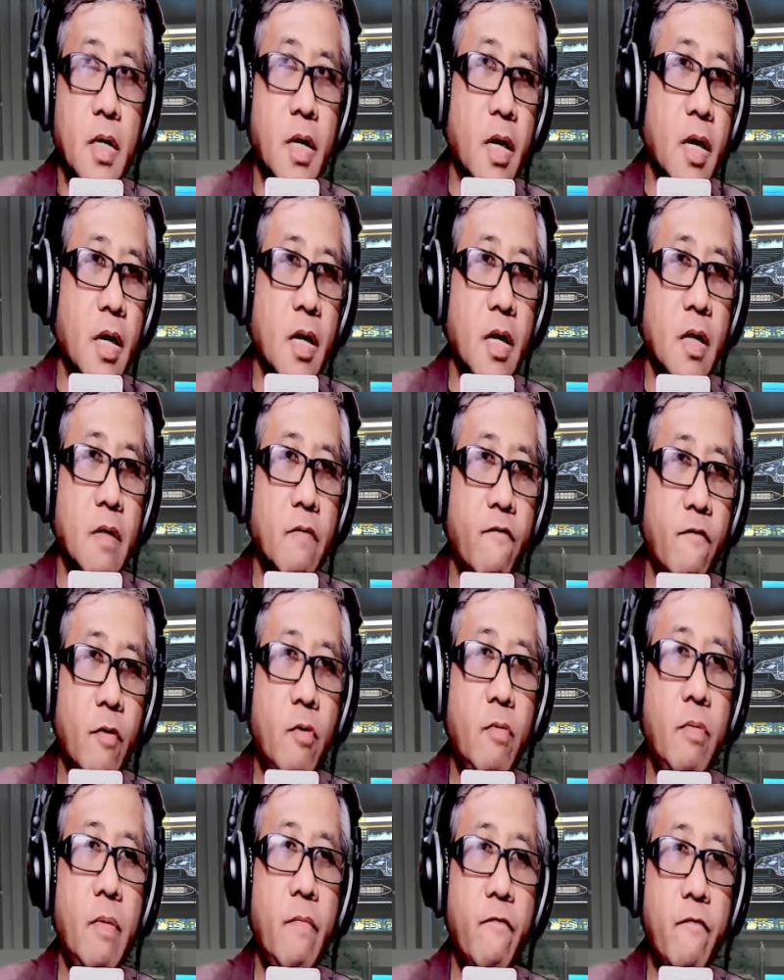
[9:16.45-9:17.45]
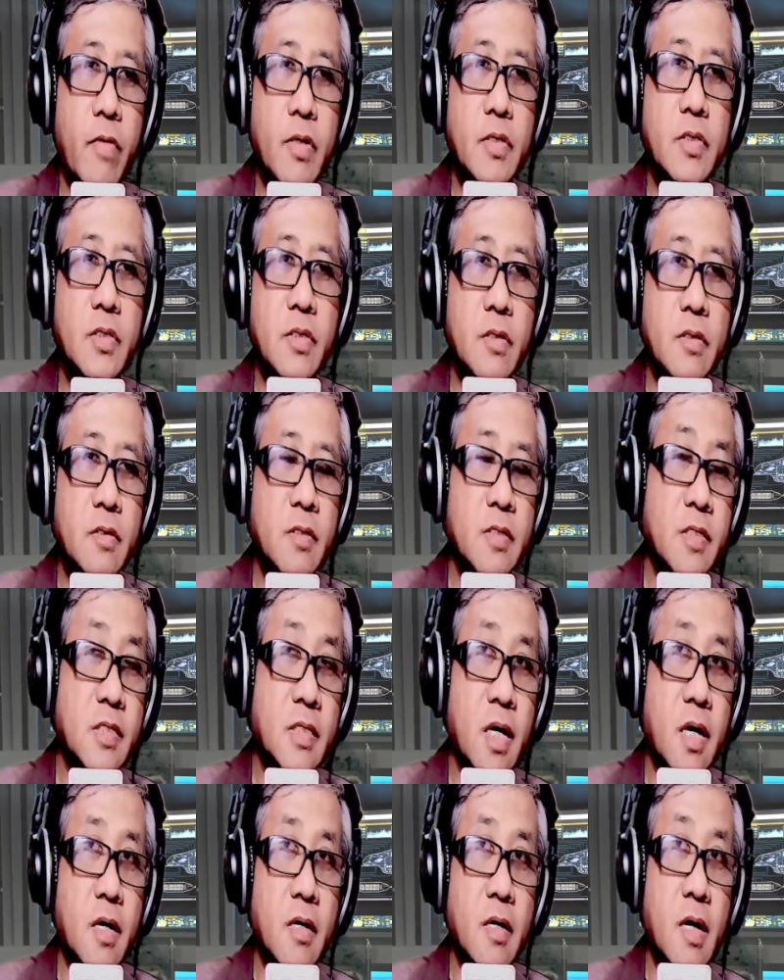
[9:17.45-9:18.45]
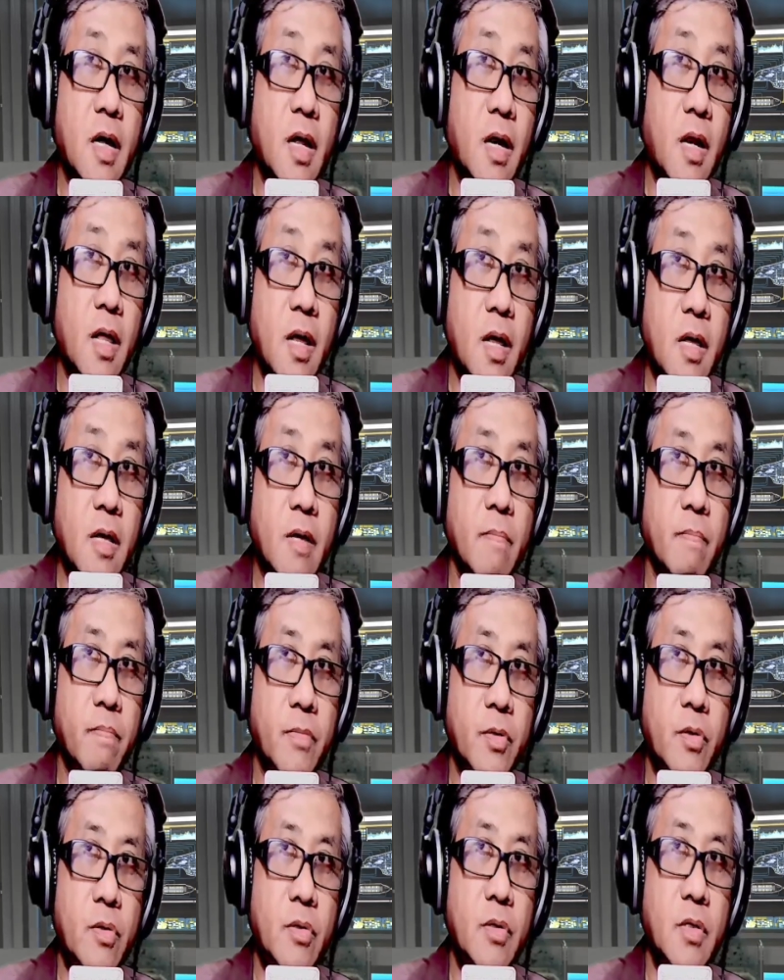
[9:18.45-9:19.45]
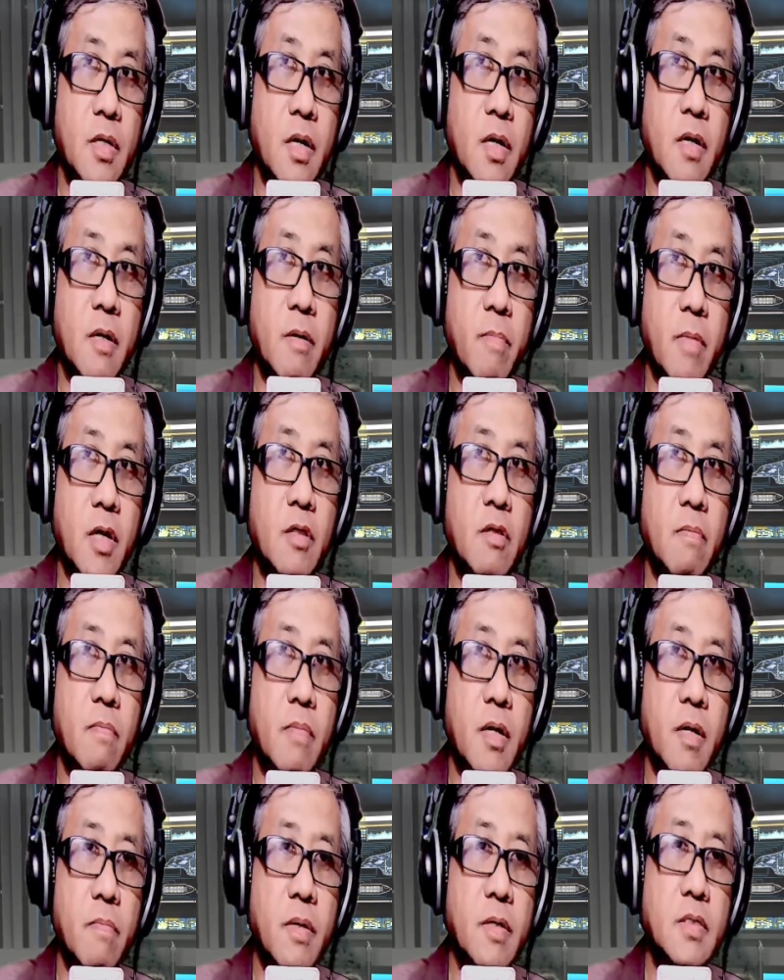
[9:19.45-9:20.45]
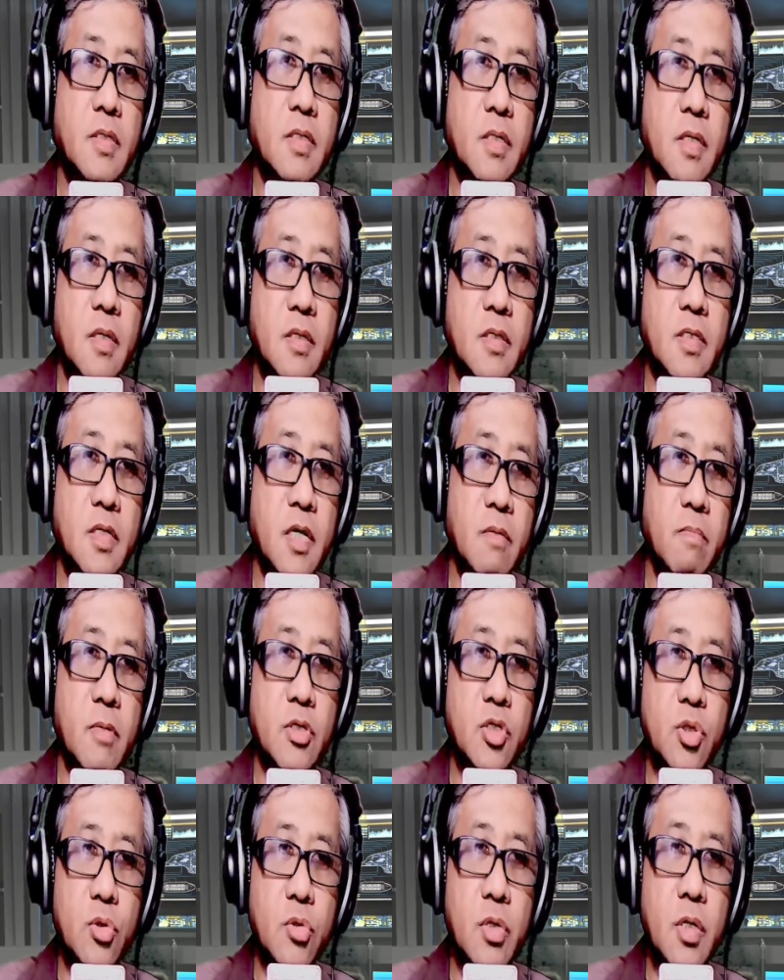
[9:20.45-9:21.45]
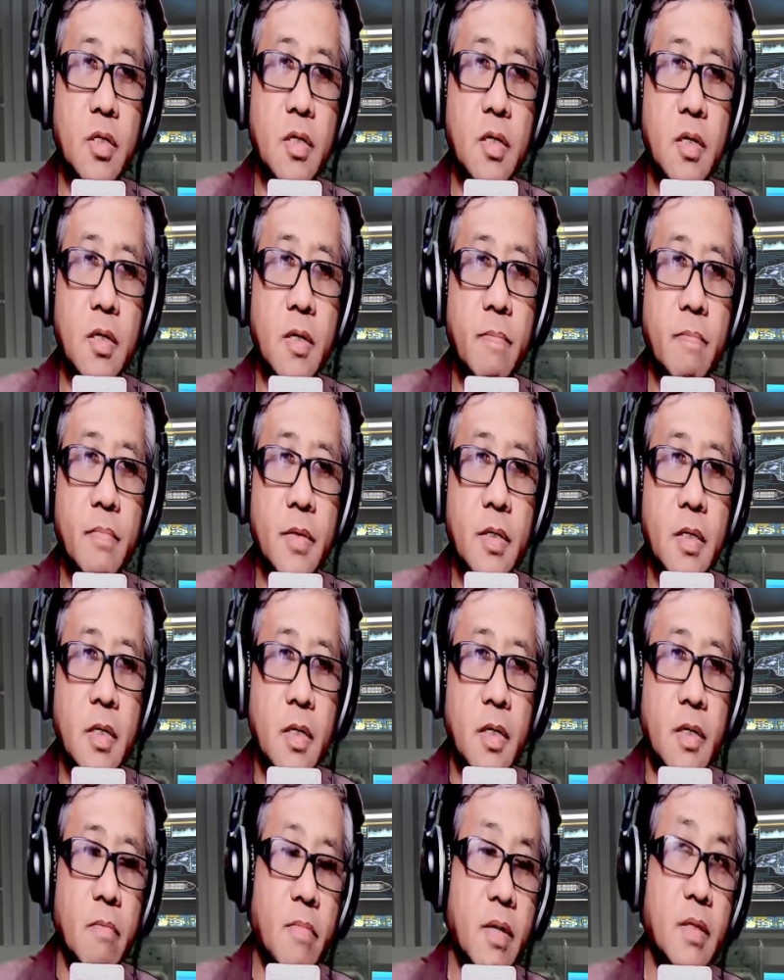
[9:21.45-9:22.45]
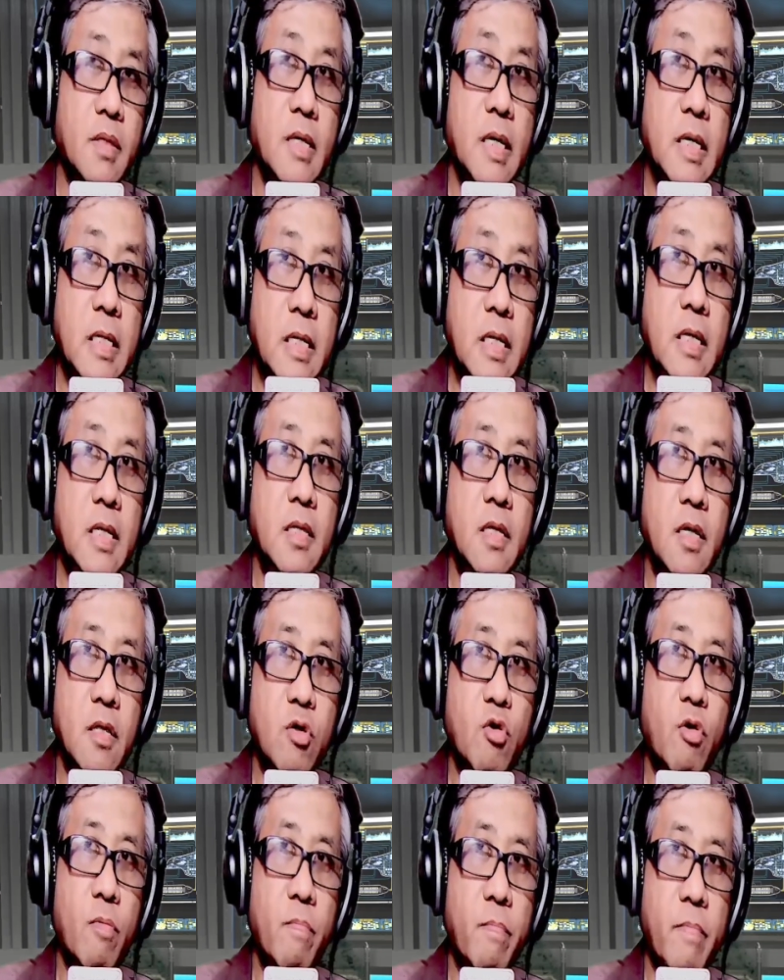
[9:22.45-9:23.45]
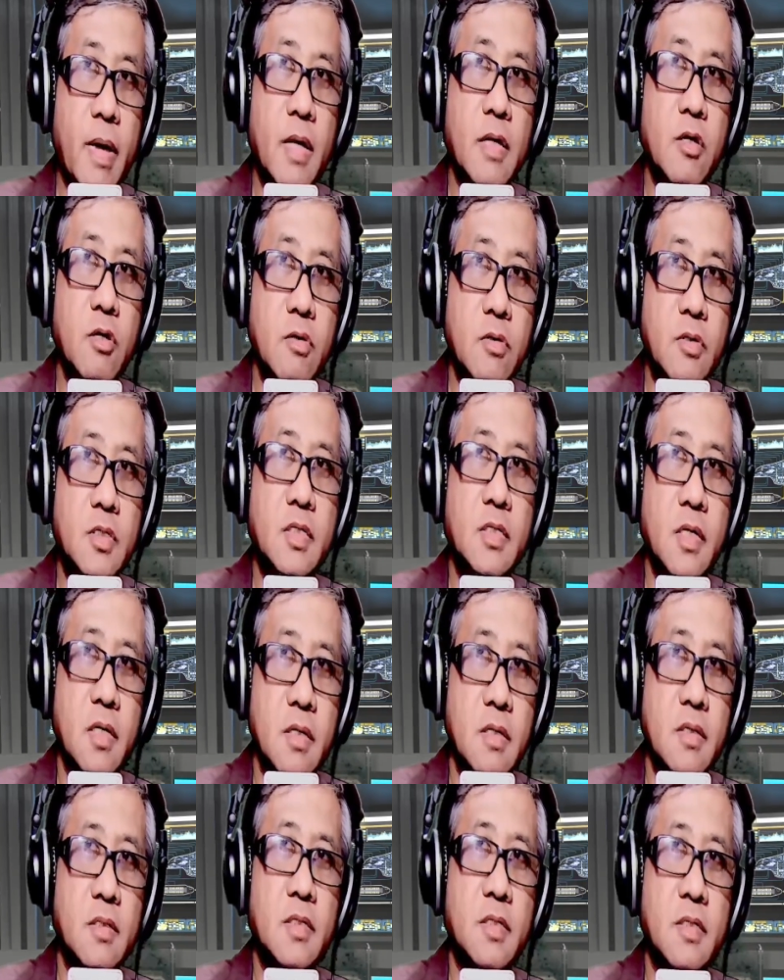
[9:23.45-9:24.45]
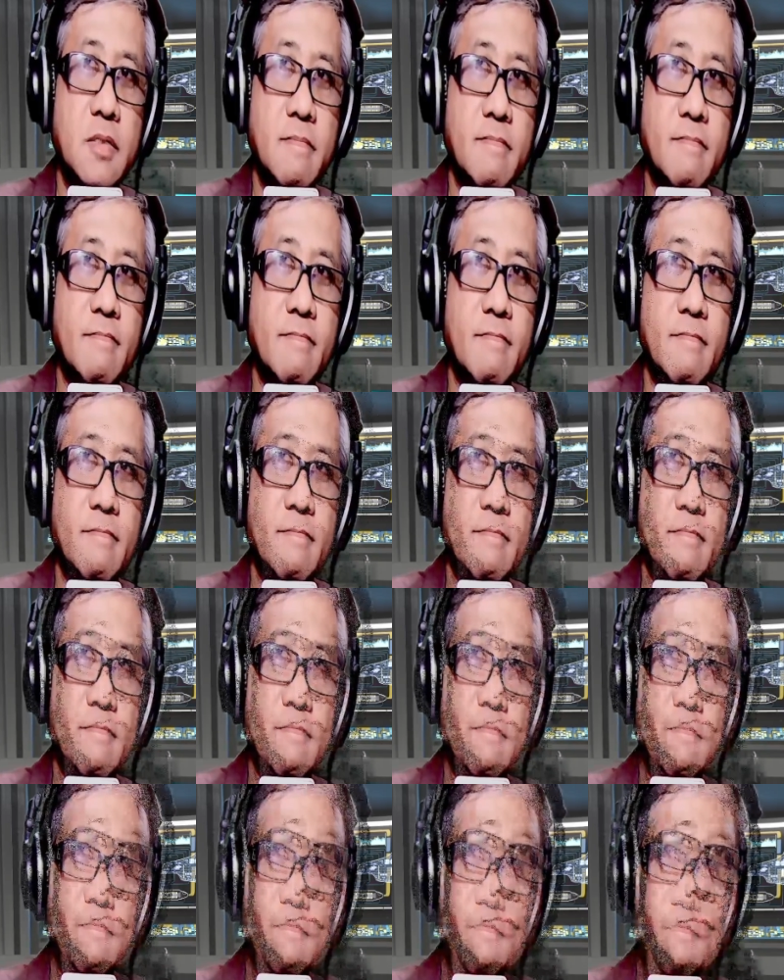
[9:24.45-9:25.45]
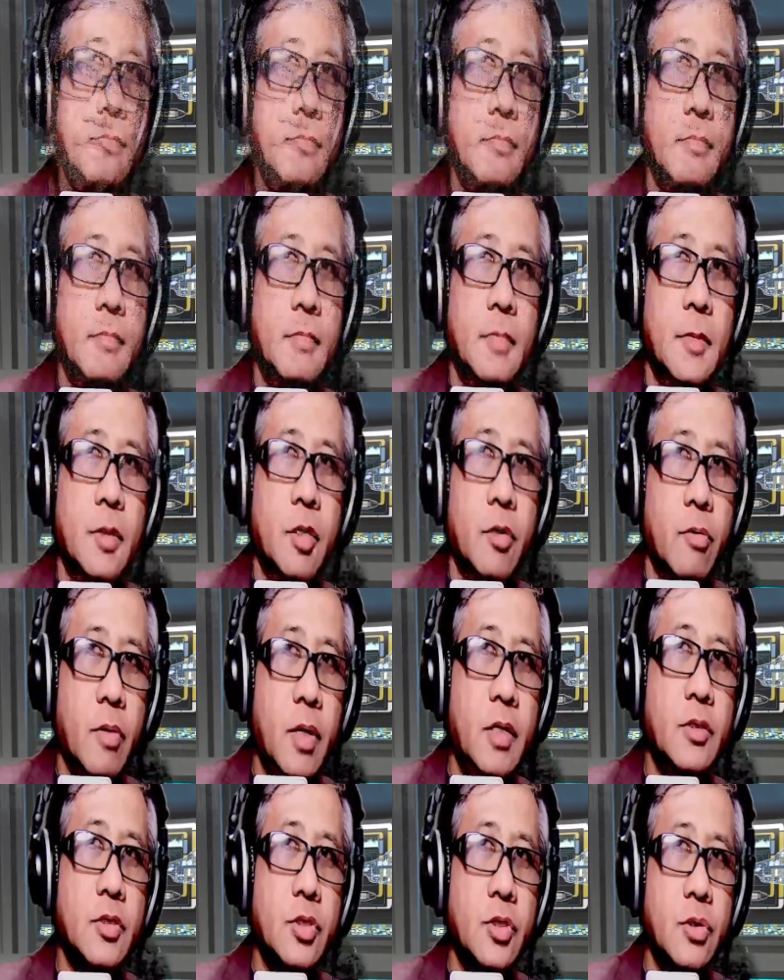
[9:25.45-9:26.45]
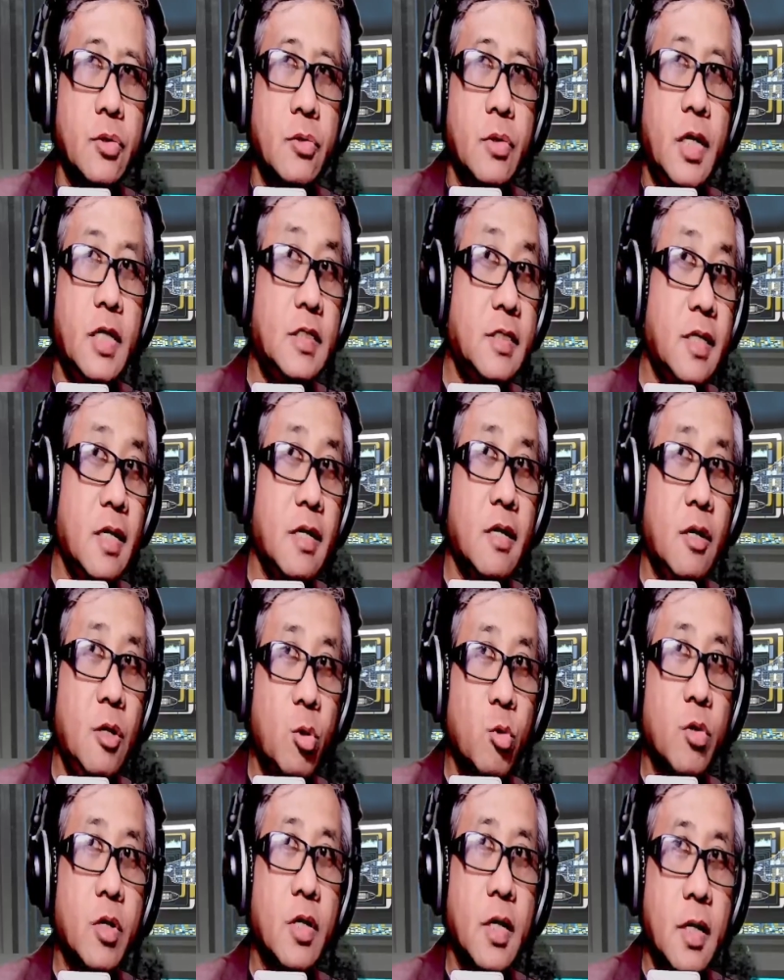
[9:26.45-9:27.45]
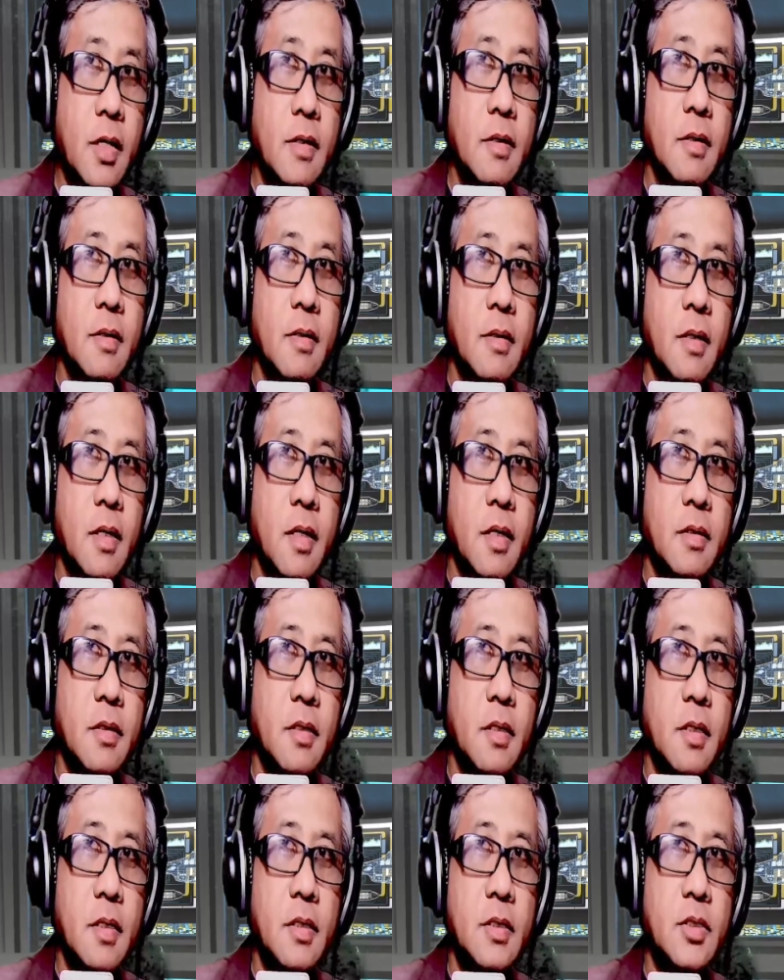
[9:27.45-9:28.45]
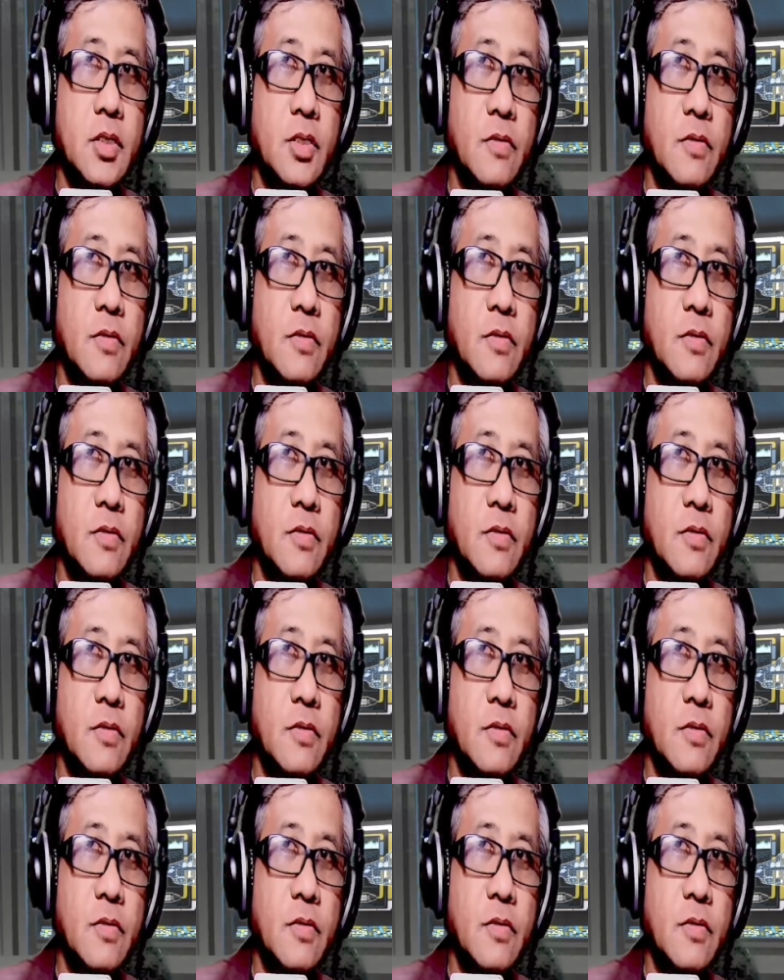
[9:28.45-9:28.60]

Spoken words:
And phloem vessels are alive, no? They are made of living cells at maturity, but they needed companion cells. Alright, so let's take a look again at this